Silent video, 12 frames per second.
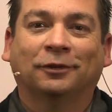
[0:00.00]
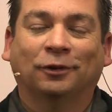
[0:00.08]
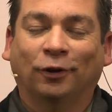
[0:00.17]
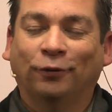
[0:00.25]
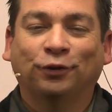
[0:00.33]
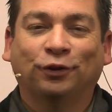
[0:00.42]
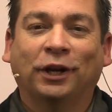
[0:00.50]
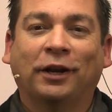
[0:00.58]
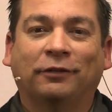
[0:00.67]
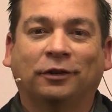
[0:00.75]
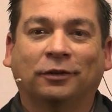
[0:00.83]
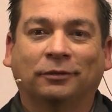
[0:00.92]
Love your
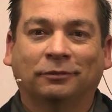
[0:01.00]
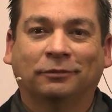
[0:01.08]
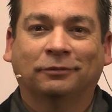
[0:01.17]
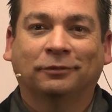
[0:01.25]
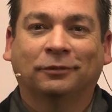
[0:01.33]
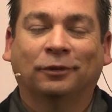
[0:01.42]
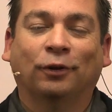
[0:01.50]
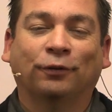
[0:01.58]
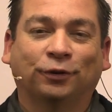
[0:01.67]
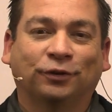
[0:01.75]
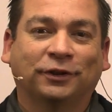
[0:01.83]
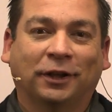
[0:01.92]
neighbor. Love
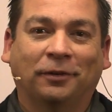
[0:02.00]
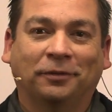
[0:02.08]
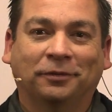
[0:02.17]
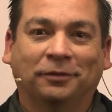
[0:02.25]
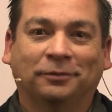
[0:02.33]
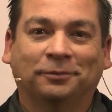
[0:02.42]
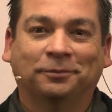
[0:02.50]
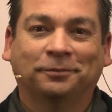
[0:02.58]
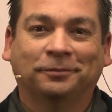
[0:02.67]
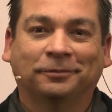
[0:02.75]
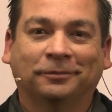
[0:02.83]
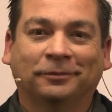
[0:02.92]
yourself.
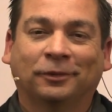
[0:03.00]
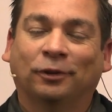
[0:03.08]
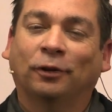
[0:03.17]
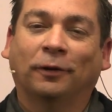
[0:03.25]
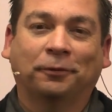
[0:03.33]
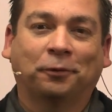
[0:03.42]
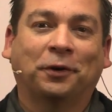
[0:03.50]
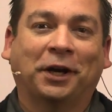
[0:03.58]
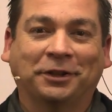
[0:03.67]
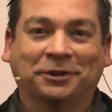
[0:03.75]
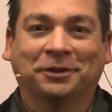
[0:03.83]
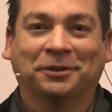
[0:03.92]
Love
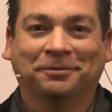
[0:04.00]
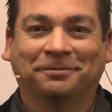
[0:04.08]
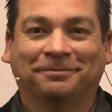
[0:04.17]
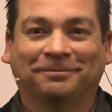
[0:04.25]
creation.